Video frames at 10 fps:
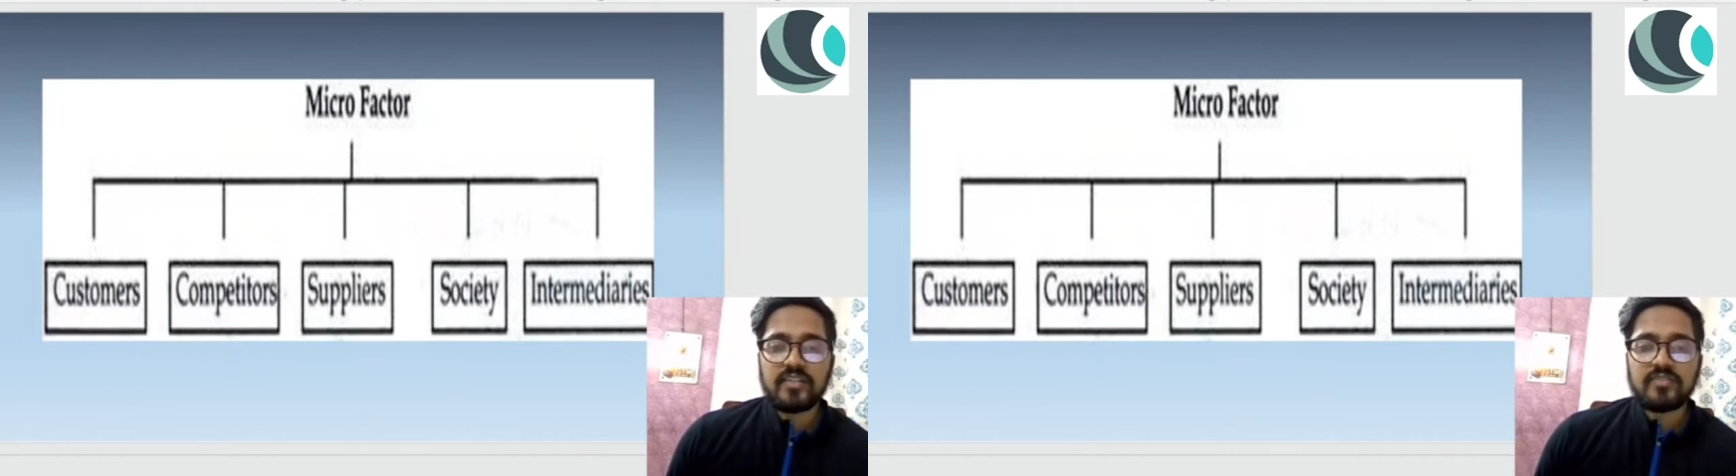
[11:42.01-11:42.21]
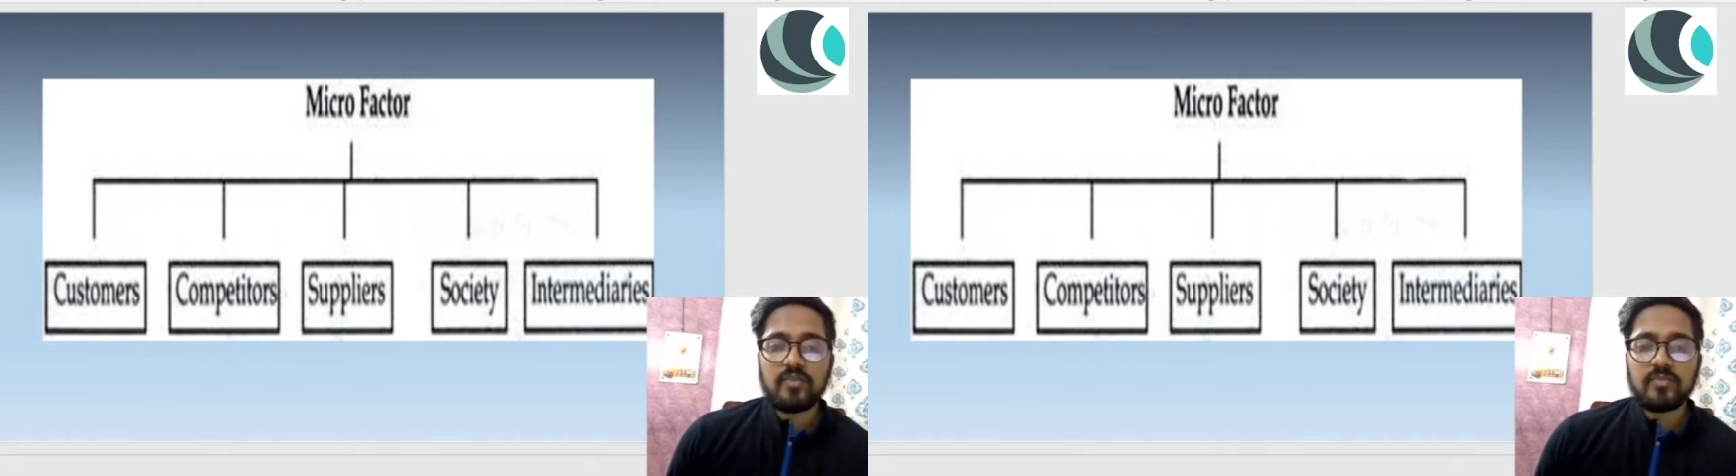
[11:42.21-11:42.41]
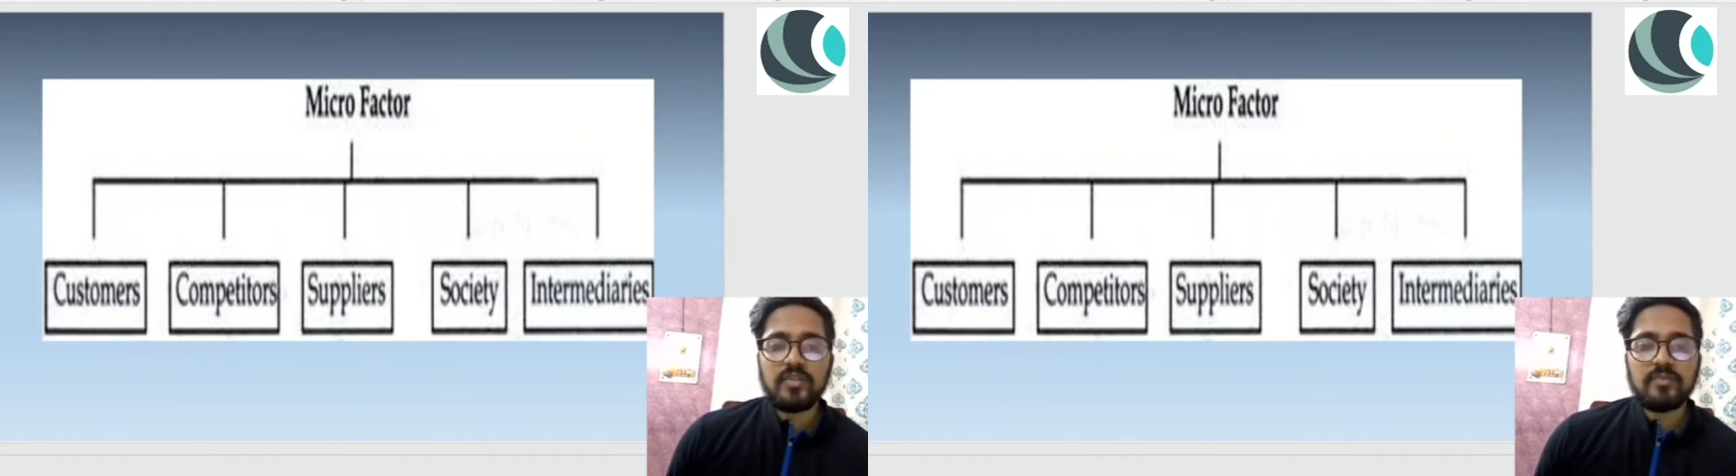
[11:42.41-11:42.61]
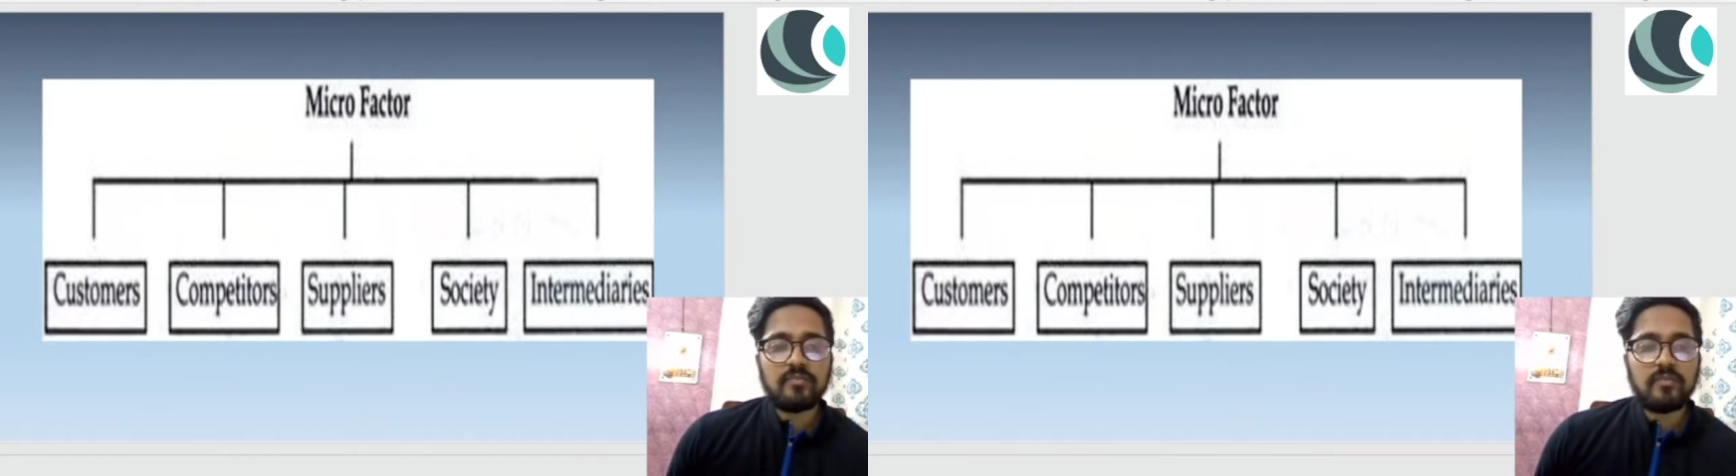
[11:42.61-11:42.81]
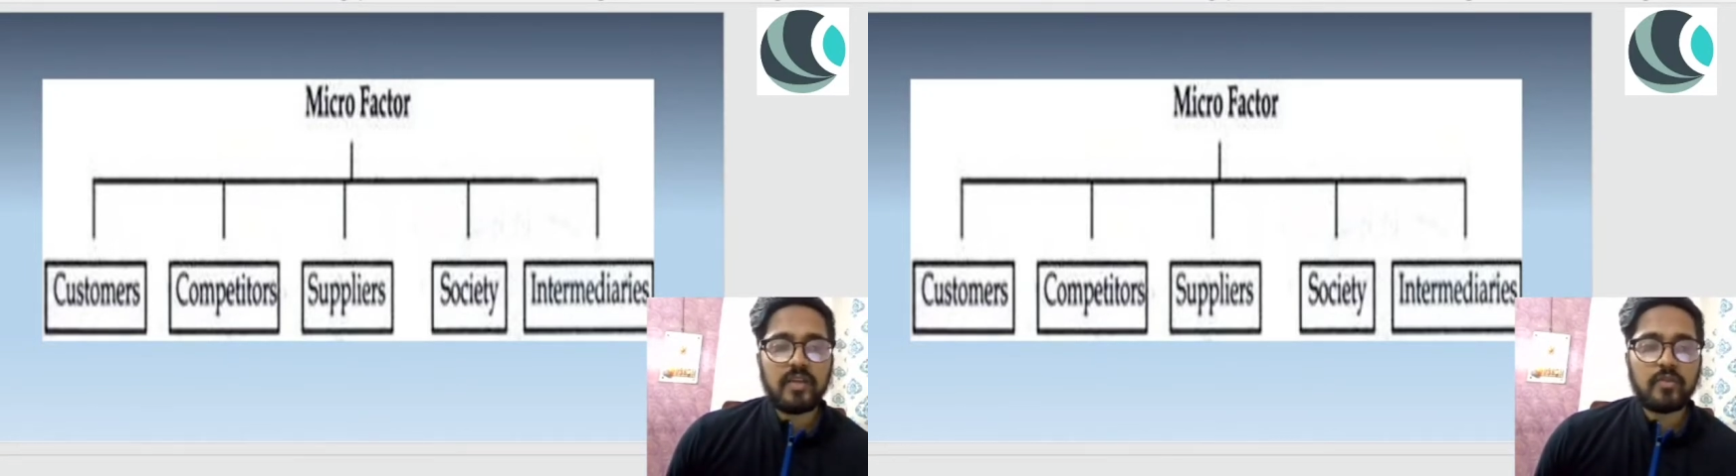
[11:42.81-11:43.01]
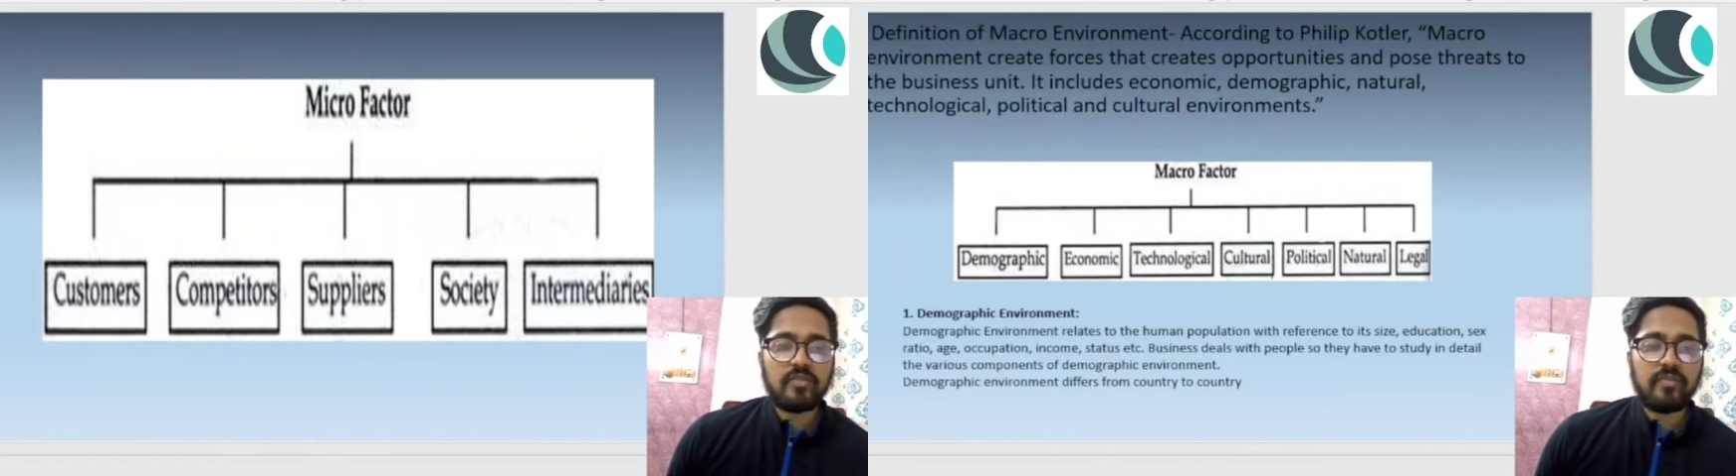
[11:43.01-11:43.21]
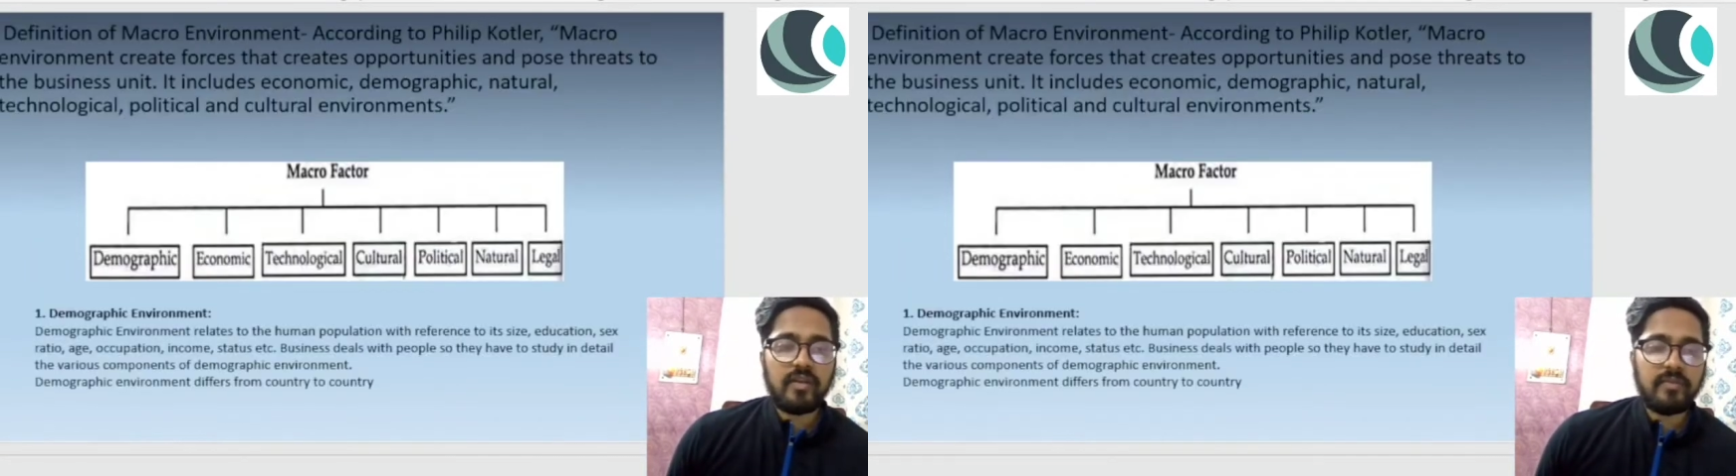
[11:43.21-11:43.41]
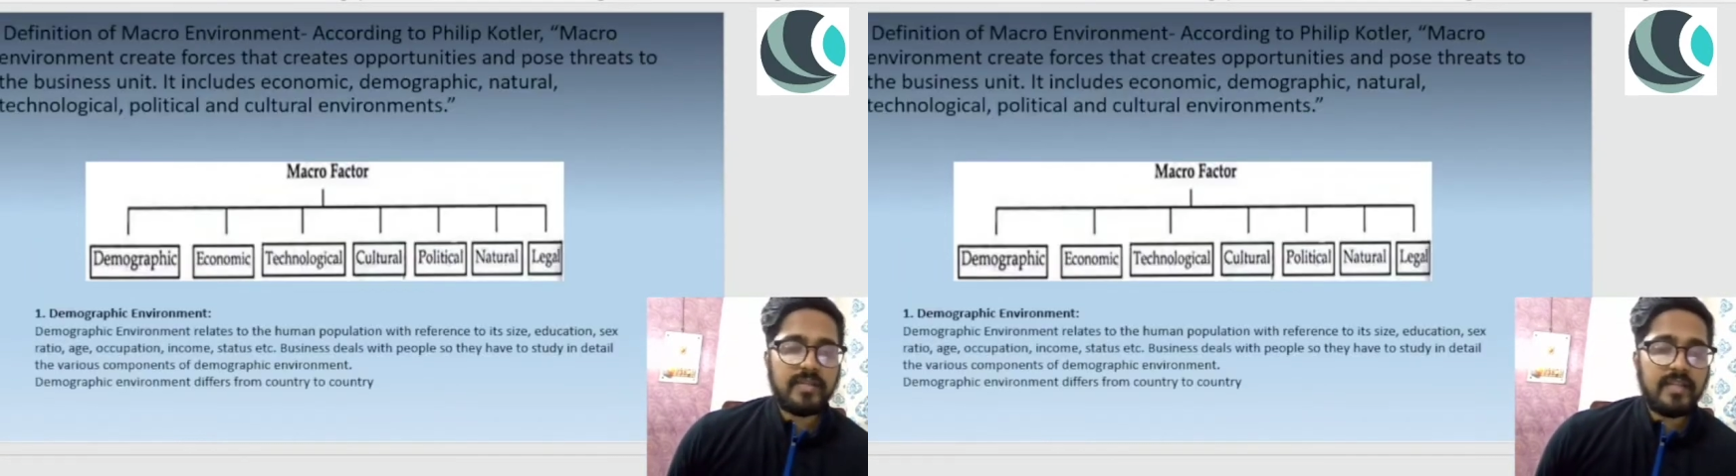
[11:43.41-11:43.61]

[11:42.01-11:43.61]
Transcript: form the micro environment.